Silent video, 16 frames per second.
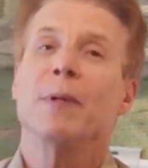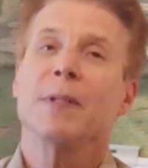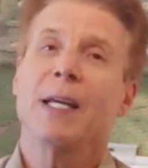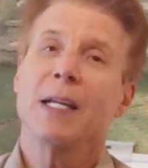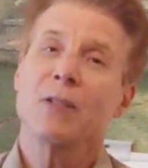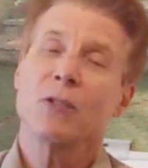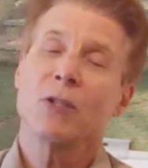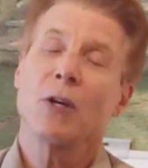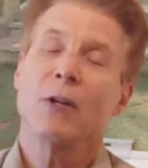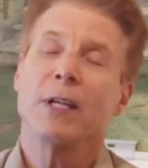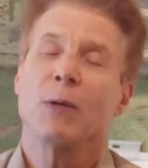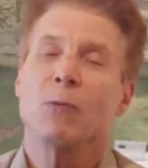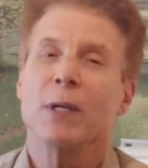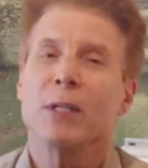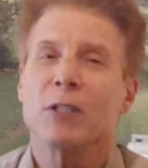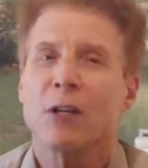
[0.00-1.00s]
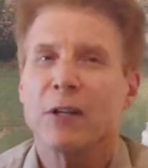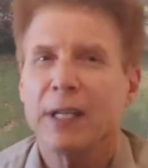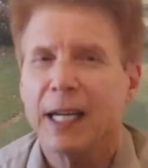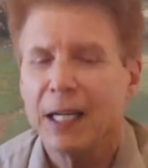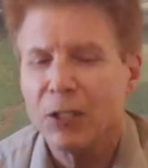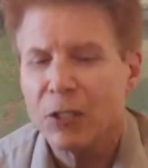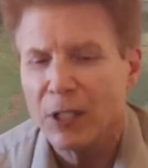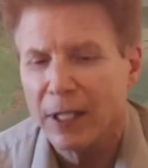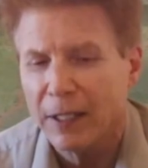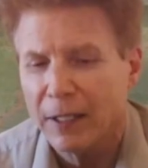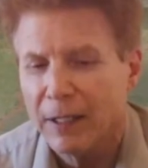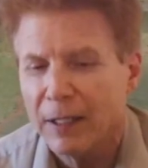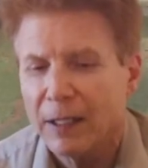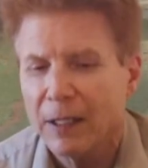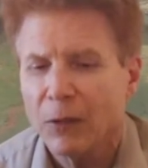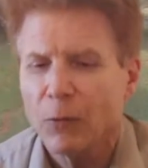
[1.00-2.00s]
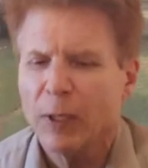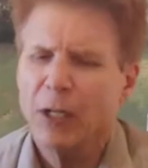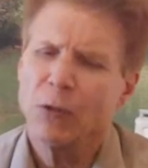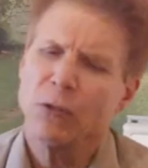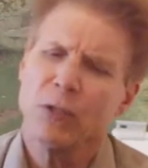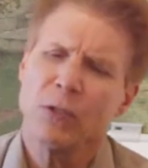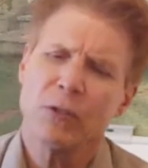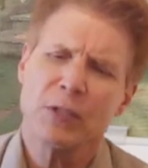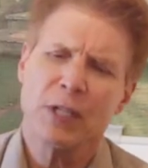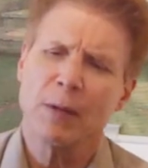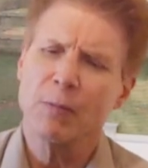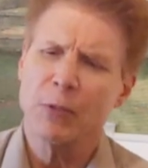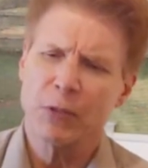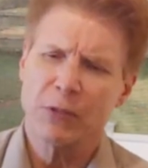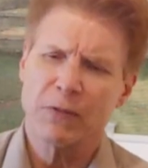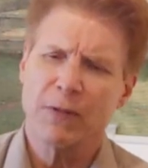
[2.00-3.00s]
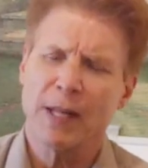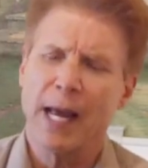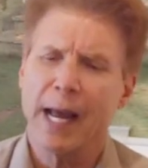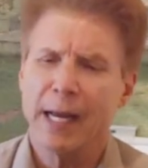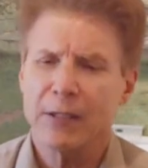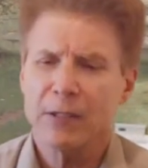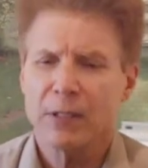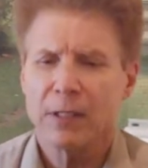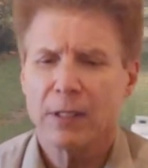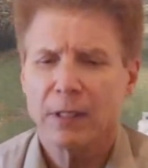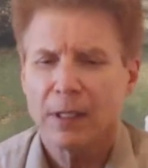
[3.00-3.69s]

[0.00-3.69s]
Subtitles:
That's called a retardation. We don't use numbers for that.